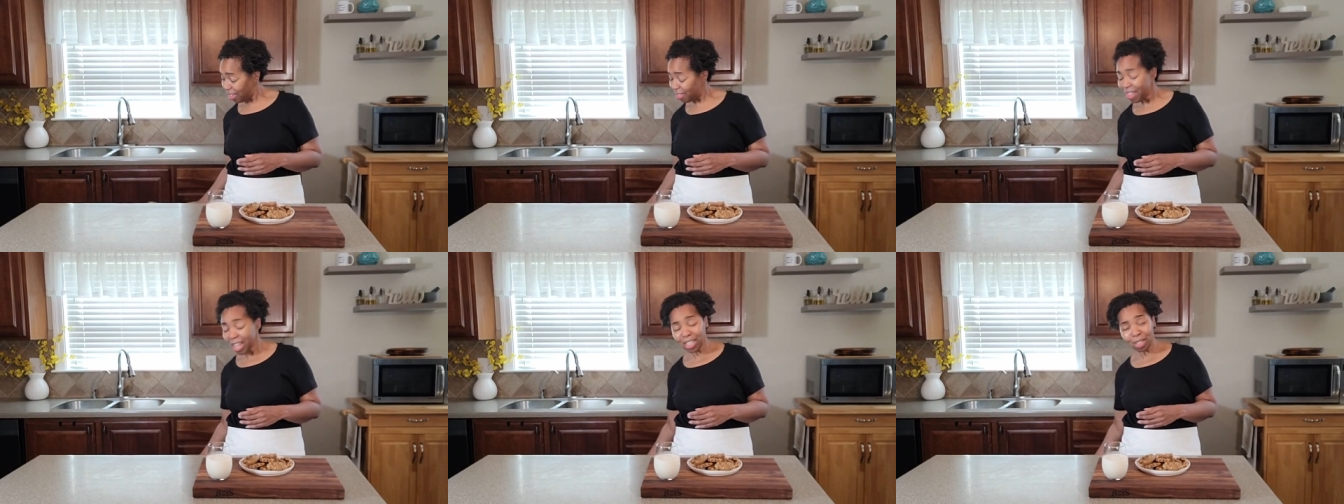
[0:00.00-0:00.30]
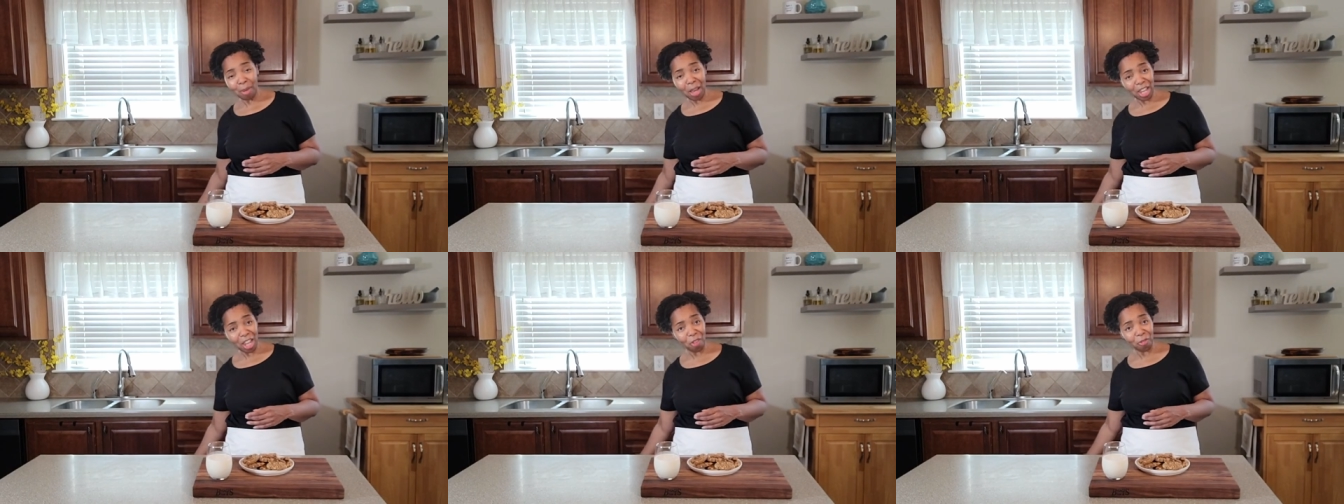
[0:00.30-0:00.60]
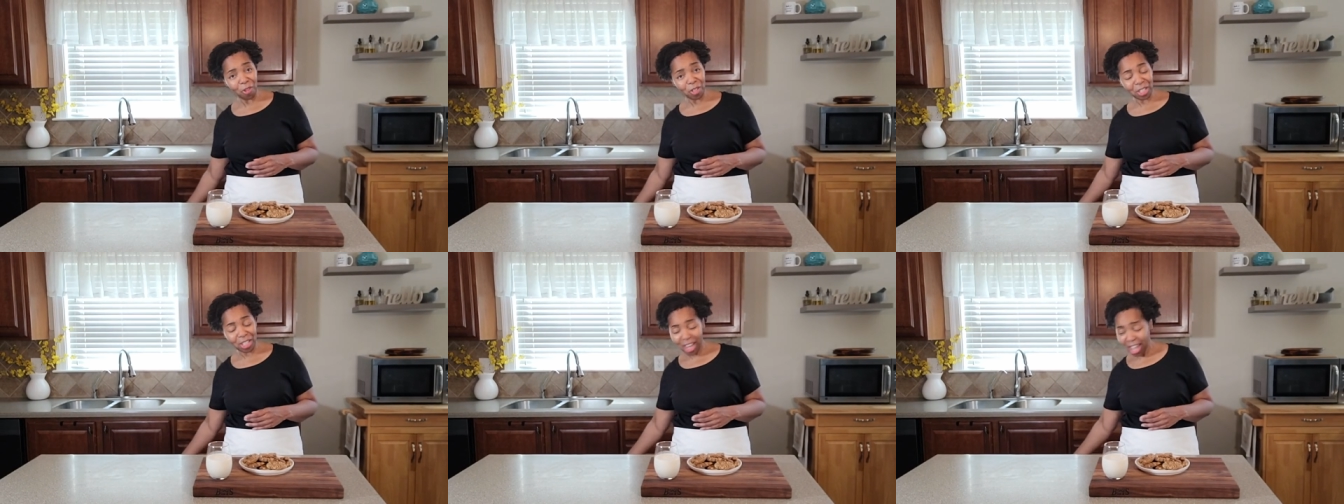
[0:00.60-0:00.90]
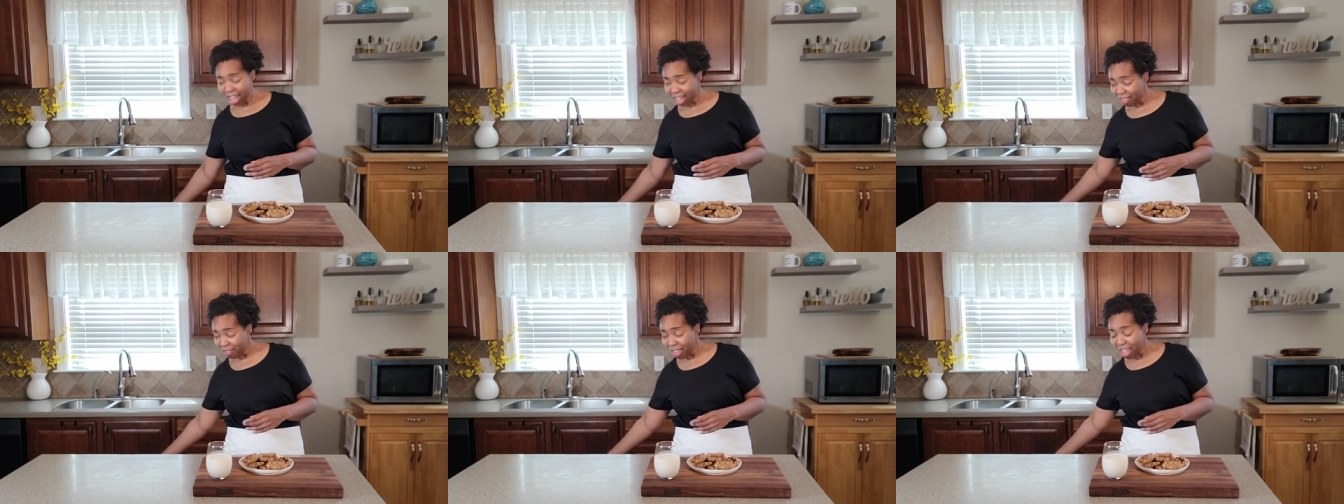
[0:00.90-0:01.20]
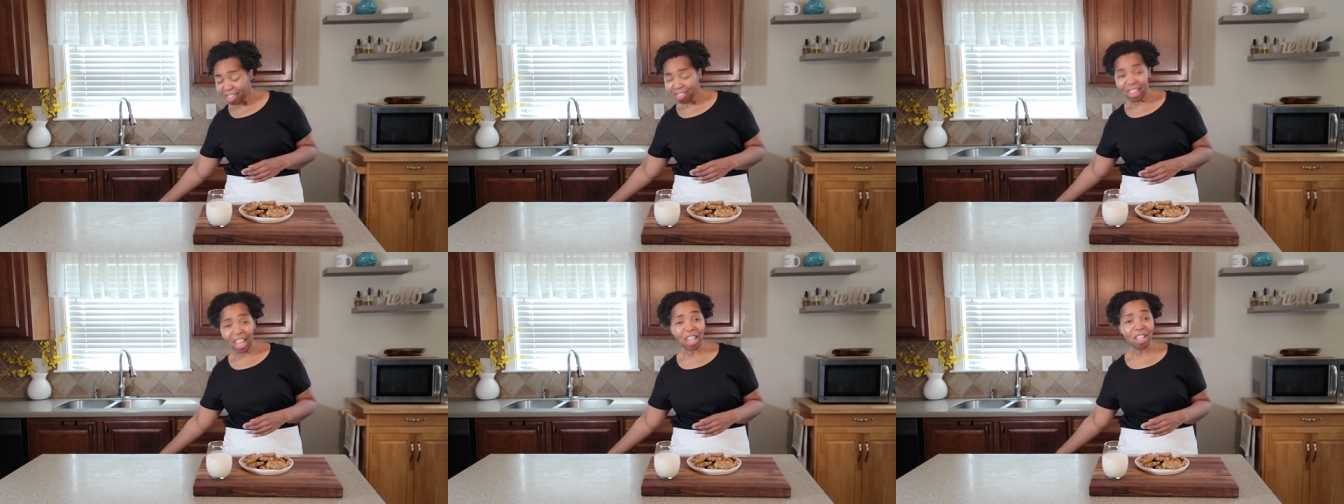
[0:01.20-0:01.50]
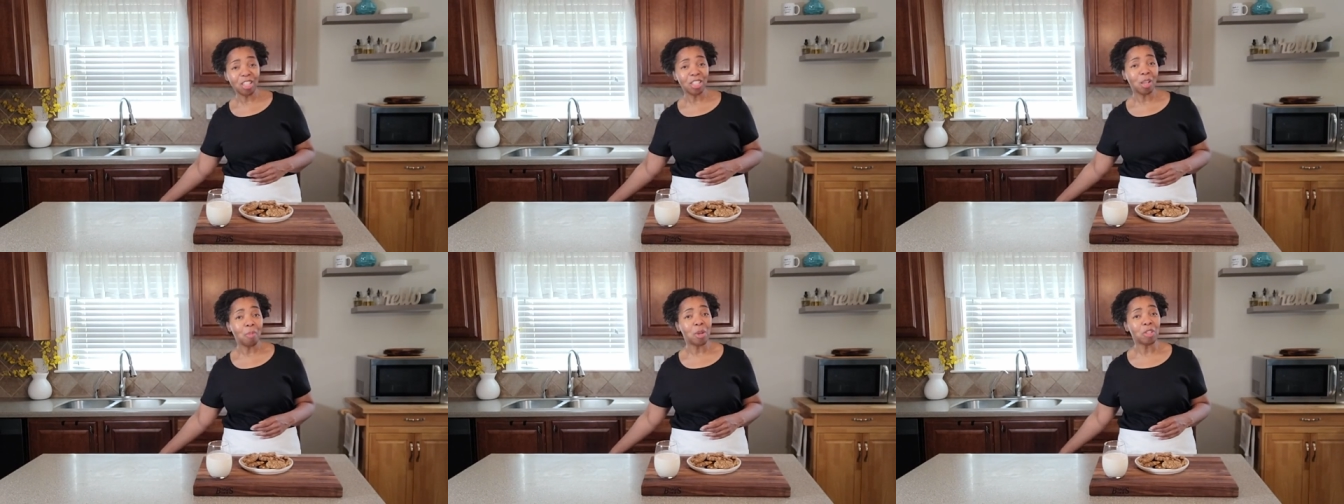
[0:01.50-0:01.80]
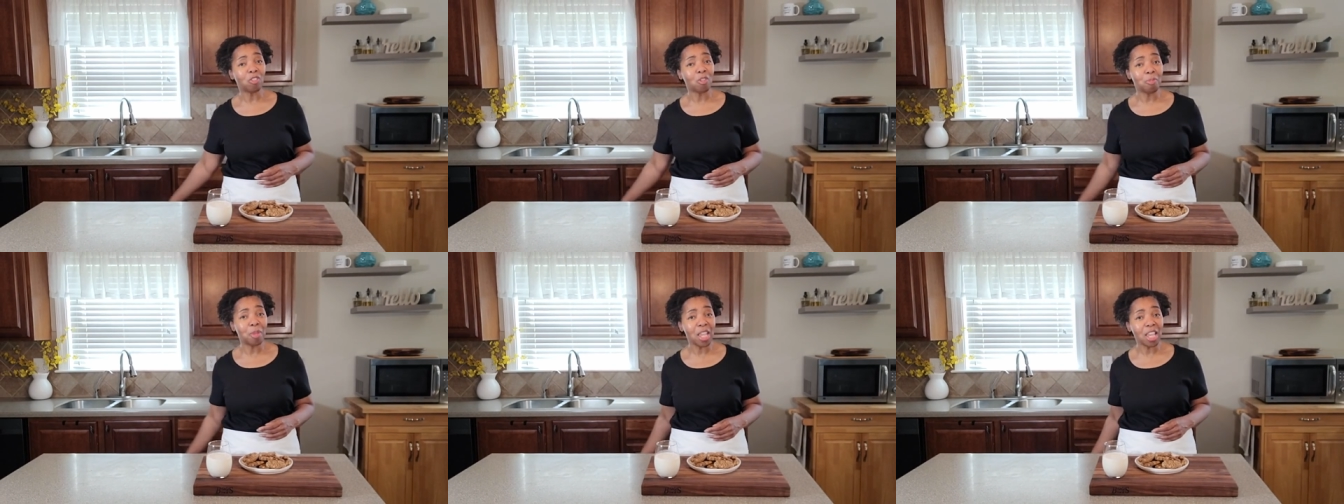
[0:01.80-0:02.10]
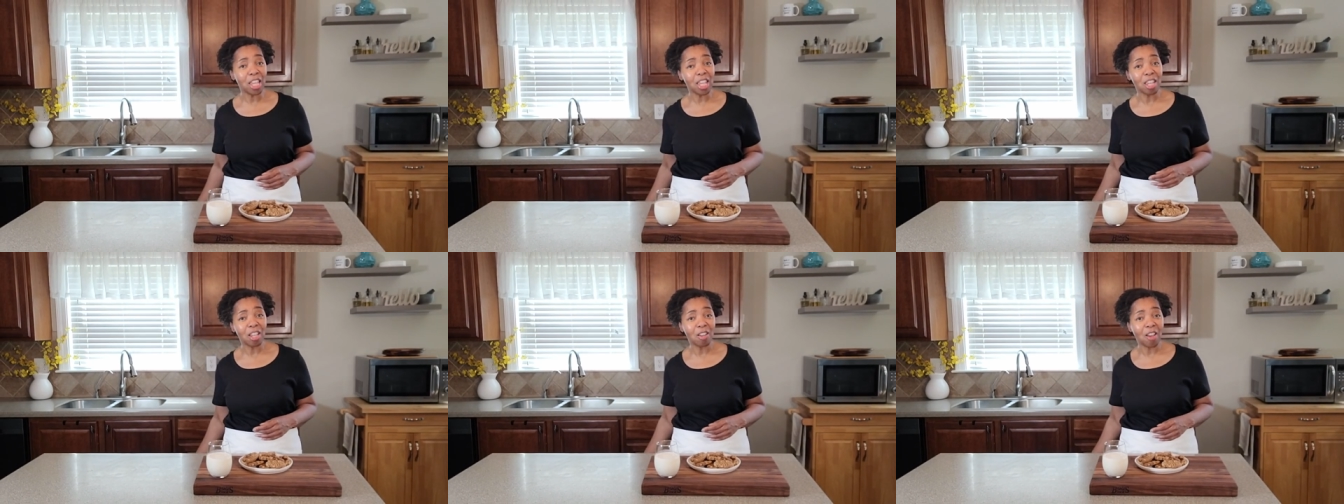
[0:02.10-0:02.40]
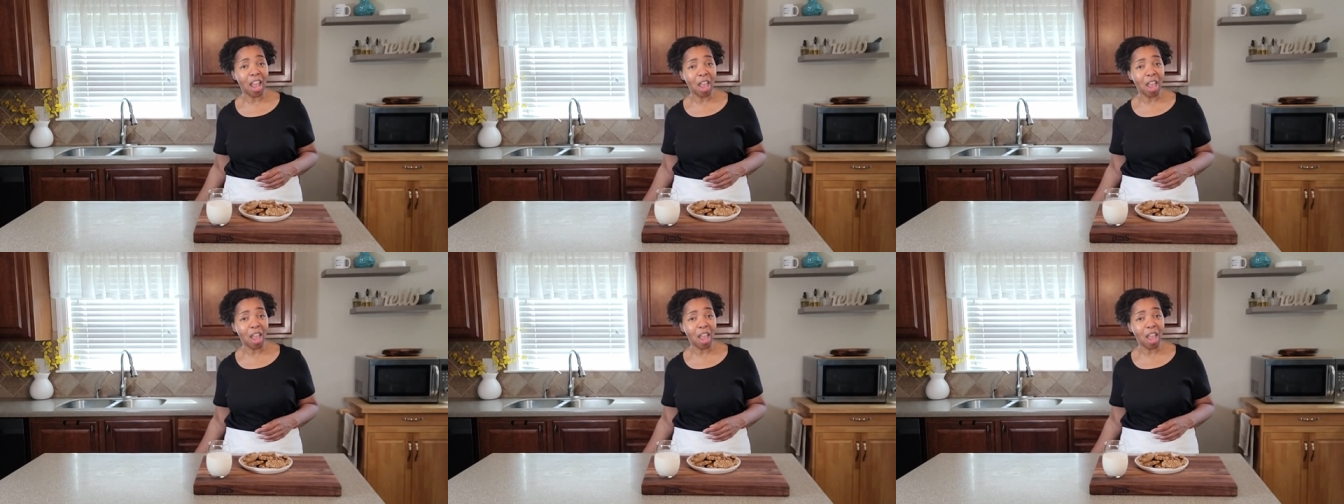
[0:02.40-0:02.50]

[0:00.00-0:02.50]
that's about it for today. Thank you so much for being here,